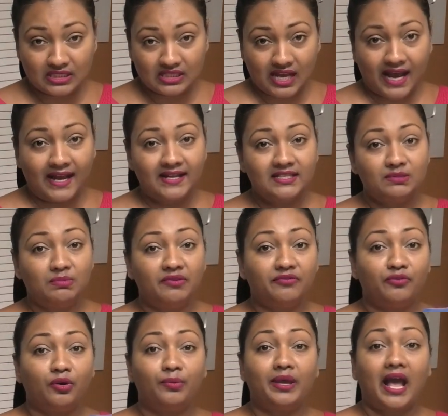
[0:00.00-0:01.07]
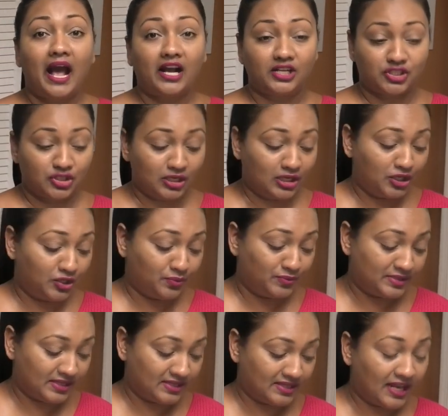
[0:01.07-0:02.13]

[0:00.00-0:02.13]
sides before we actually use it.